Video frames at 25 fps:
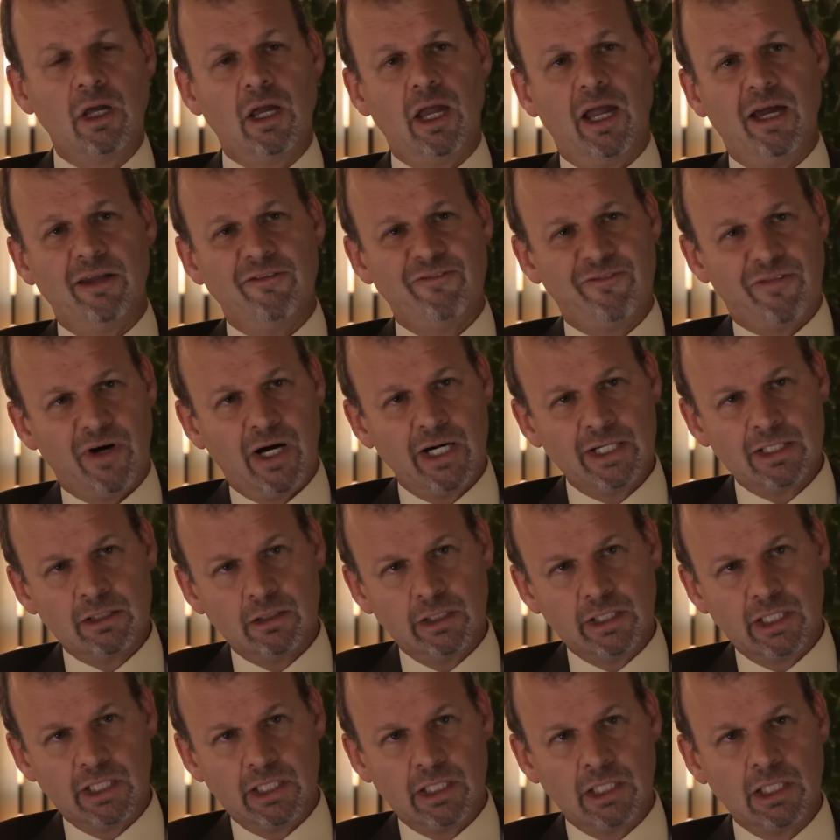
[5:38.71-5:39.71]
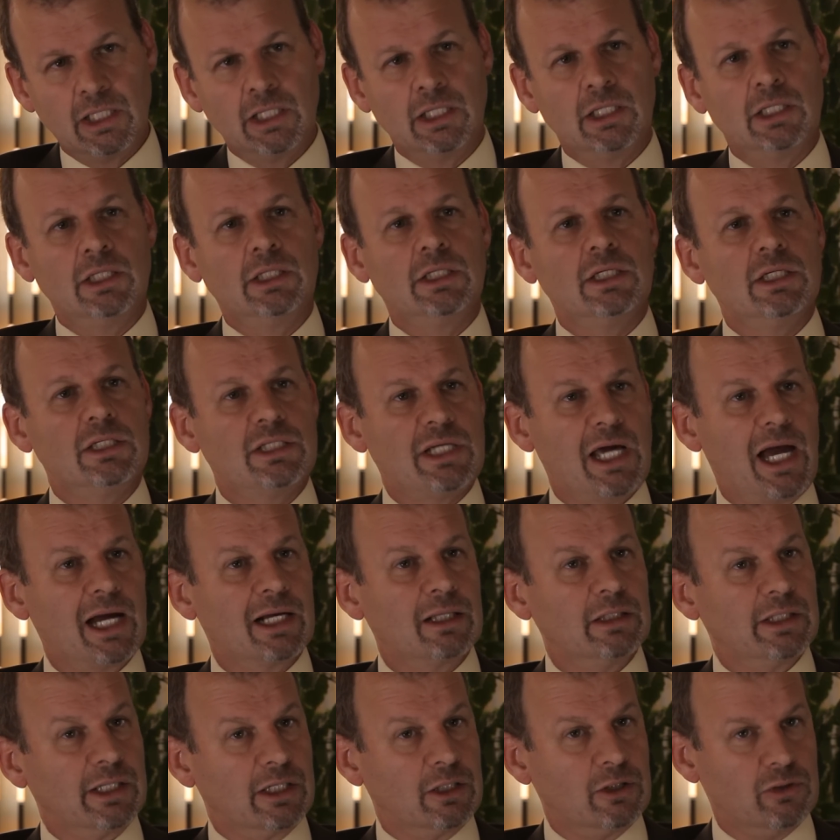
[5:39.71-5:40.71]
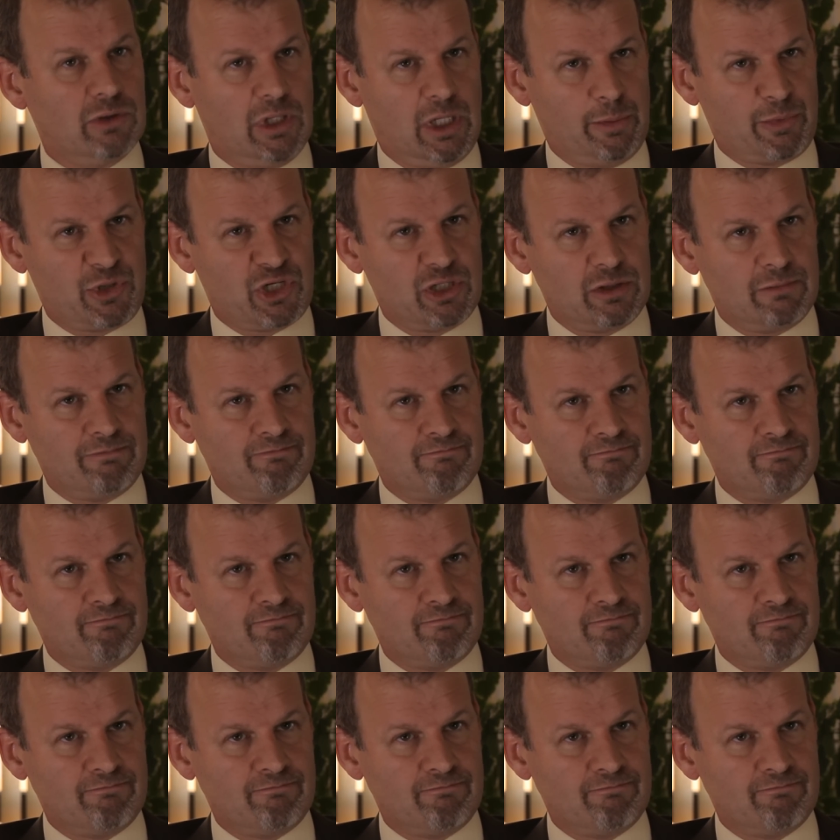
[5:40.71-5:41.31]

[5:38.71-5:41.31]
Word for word: and finally, tackling corruption.